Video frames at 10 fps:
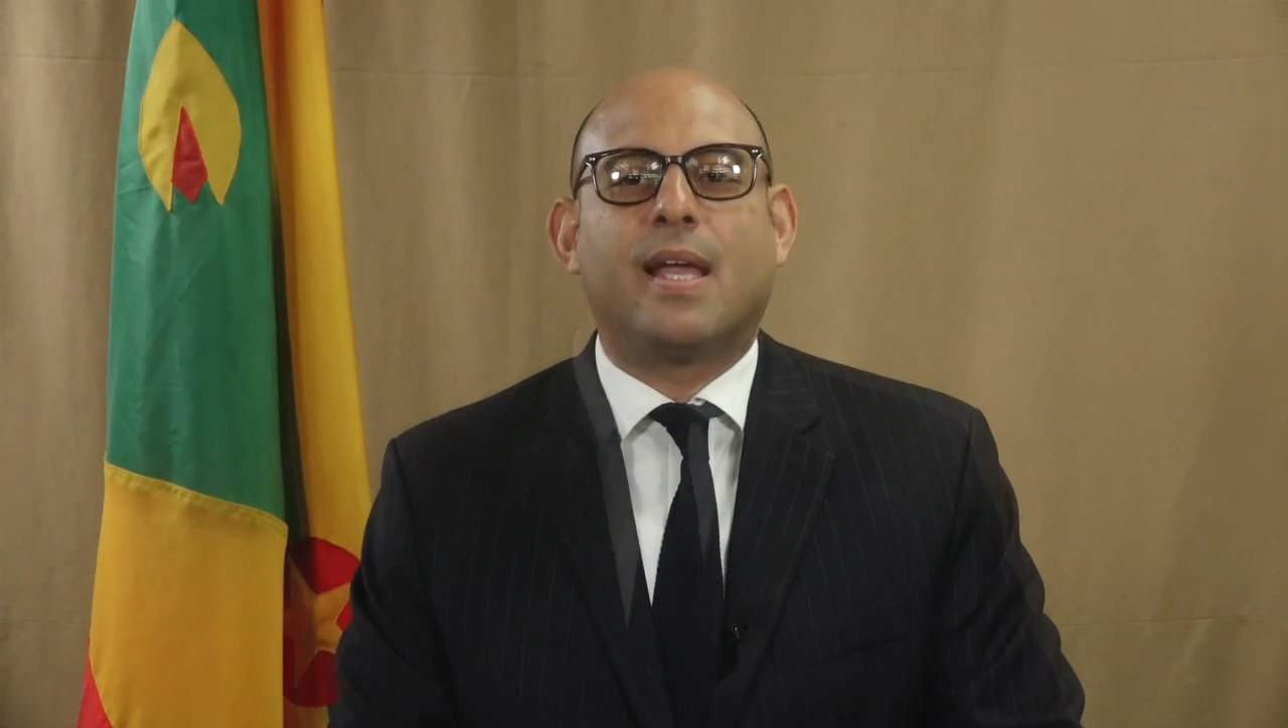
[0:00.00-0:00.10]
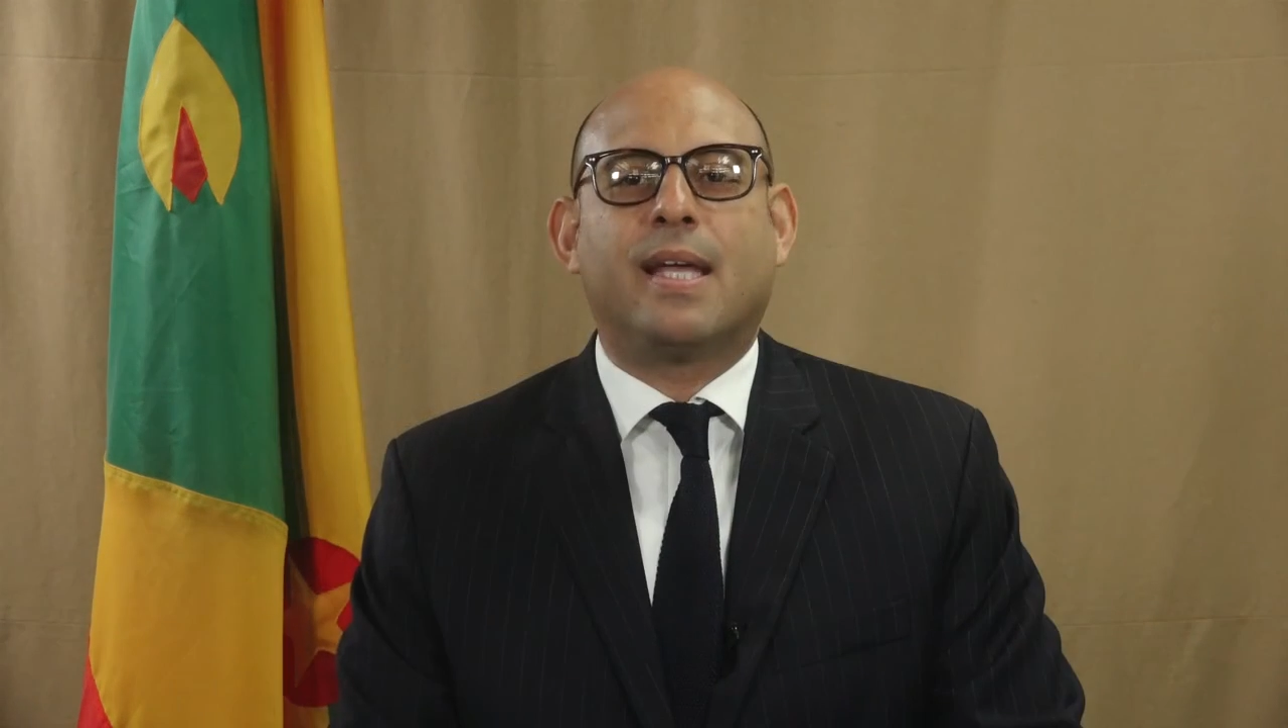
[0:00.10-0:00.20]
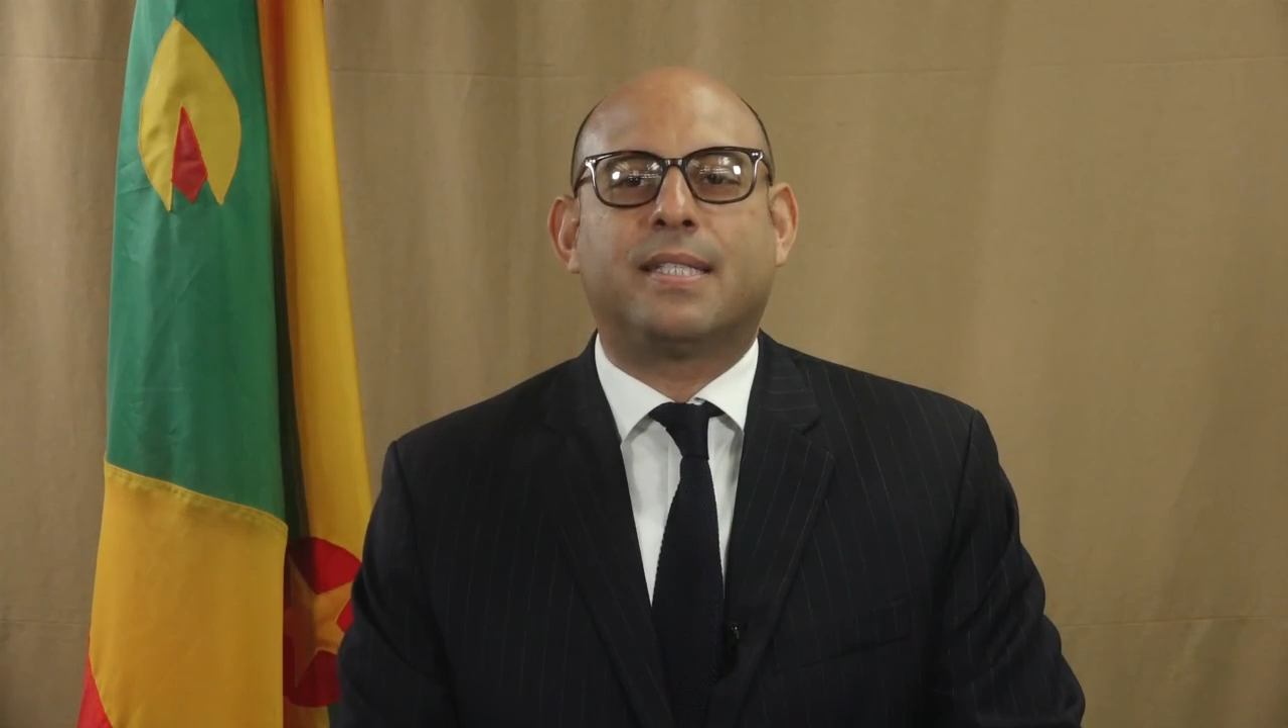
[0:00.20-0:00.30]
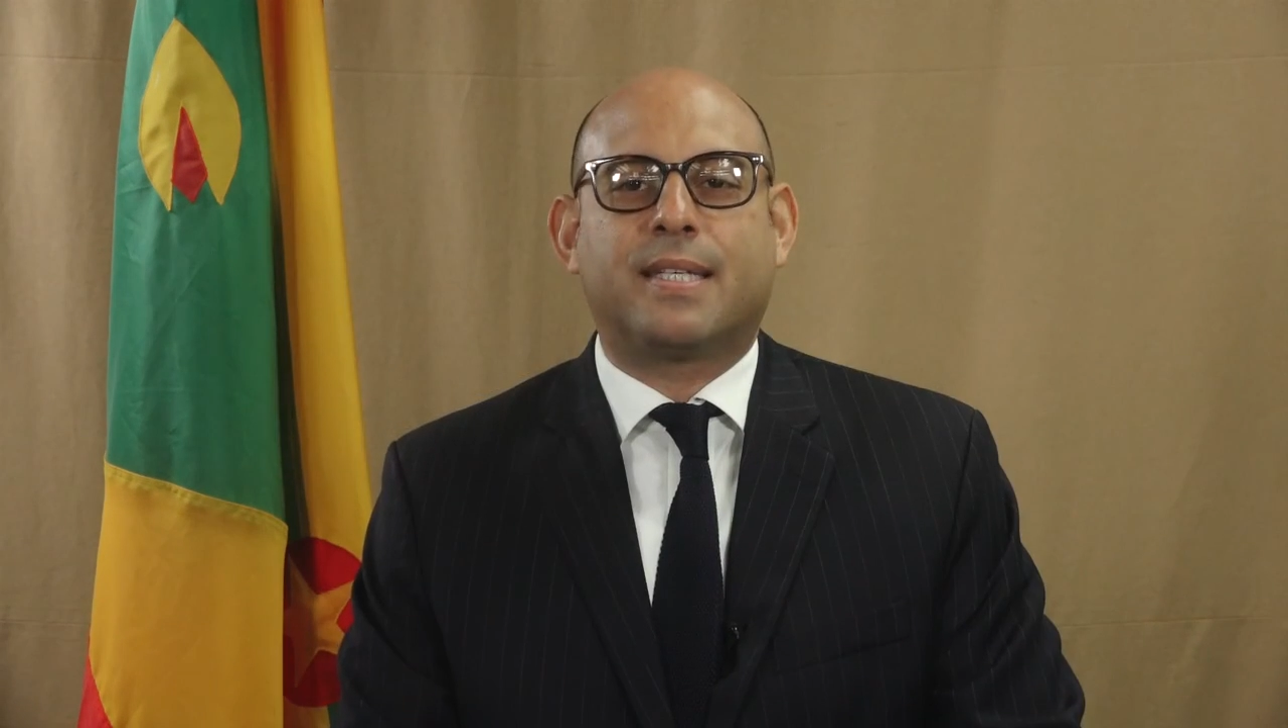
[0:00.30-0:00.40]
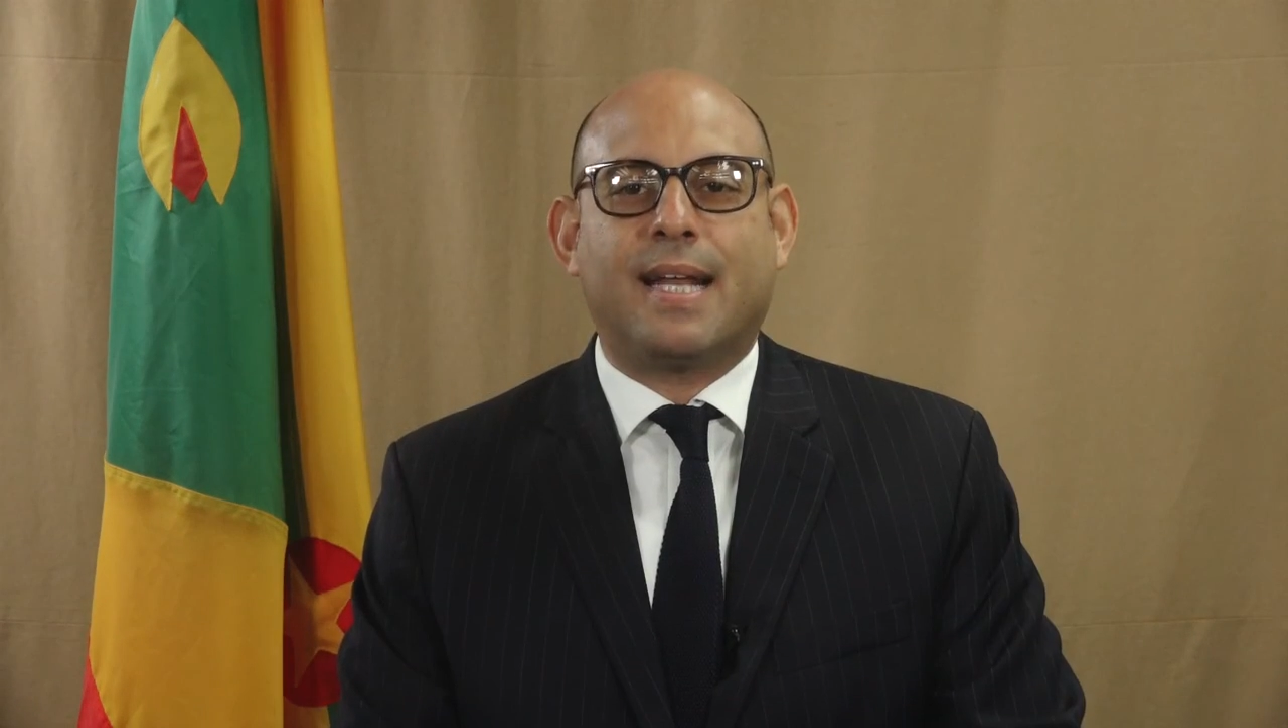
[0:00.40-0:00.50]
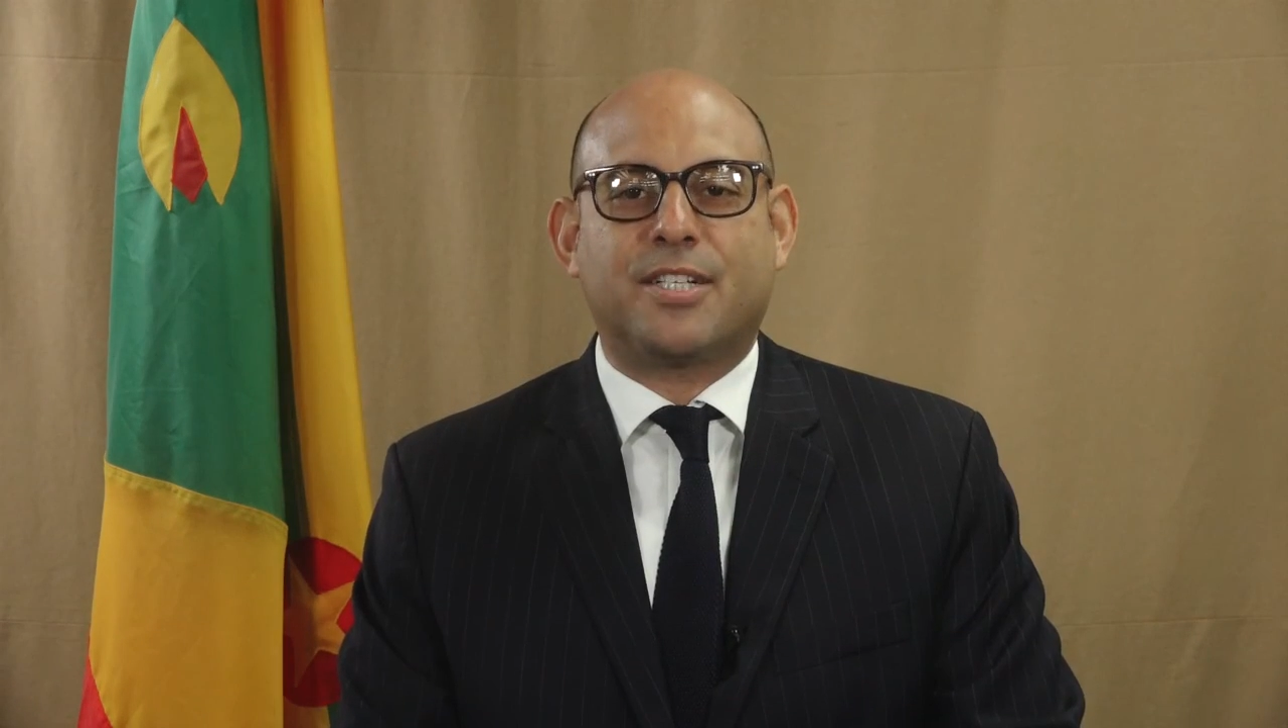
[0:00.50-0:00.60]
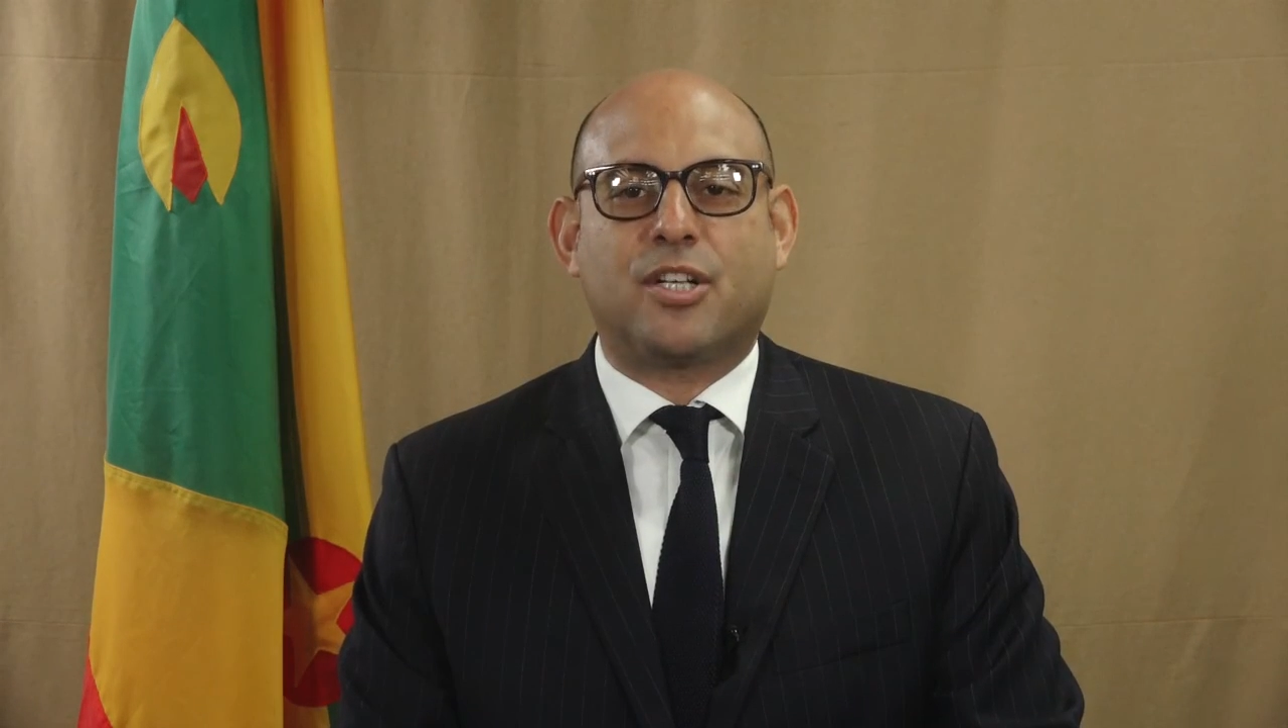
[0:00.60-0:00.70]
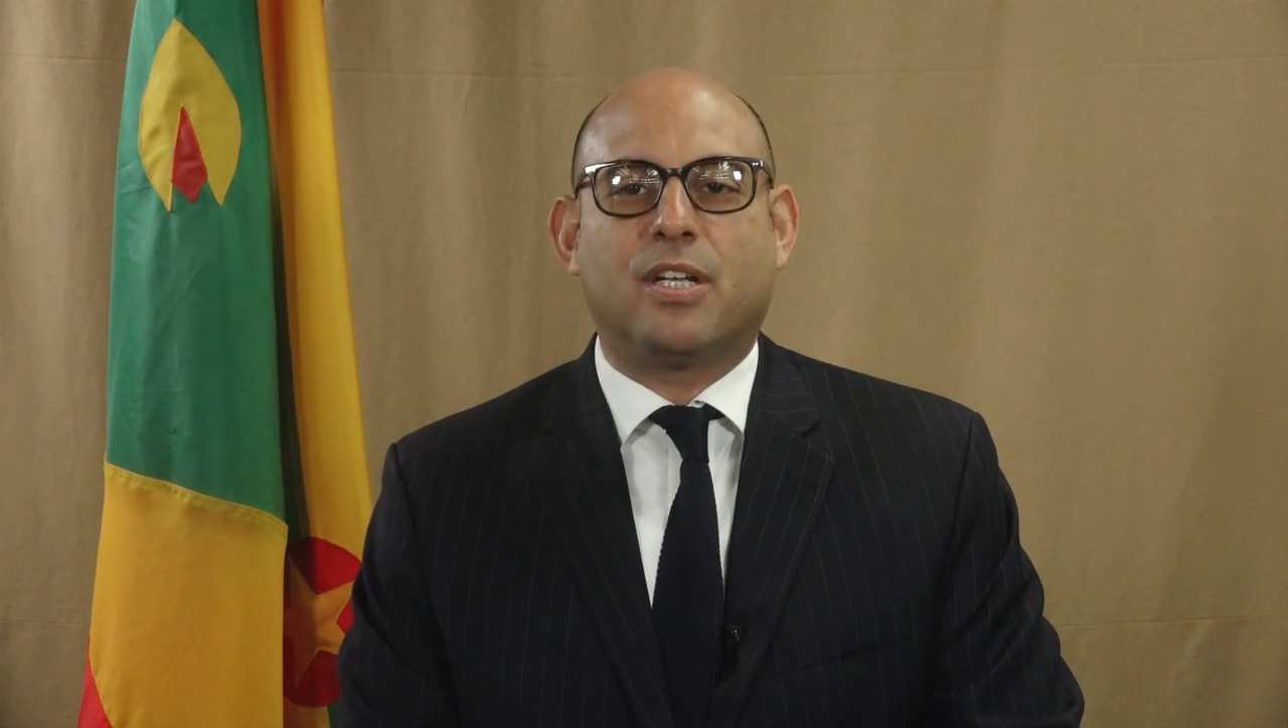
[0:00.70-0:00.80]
International